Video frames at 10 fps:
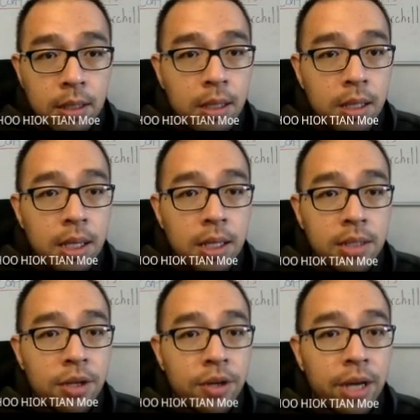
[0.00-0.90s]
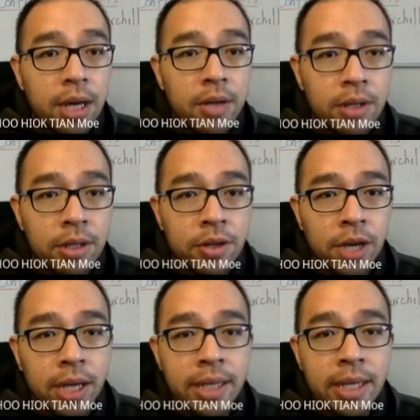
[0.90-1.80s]
Oh, sorry. Hold on.
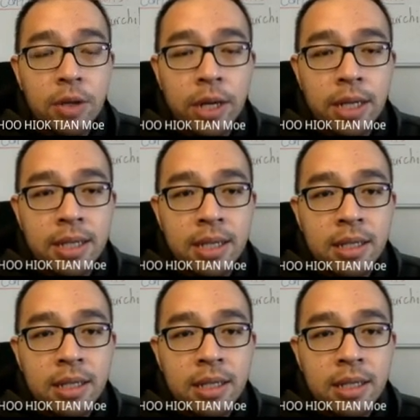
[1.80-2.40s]
Okay, take a look at this.